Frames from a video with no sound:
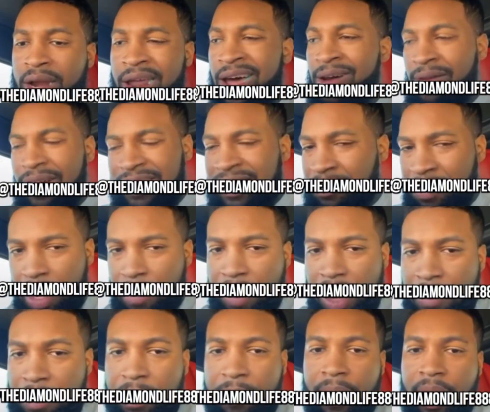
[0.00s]
that wasn't my
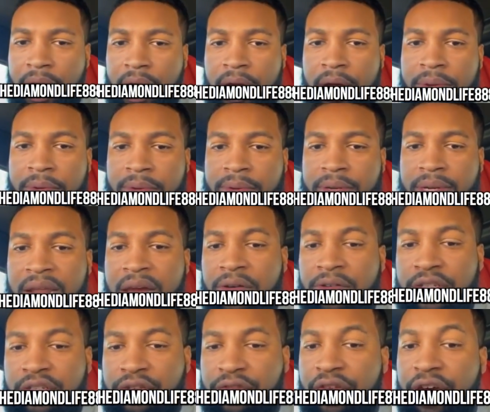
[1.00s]
baby mom, that
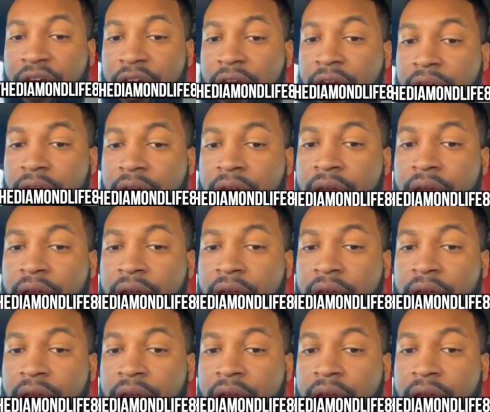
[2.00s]
was fake.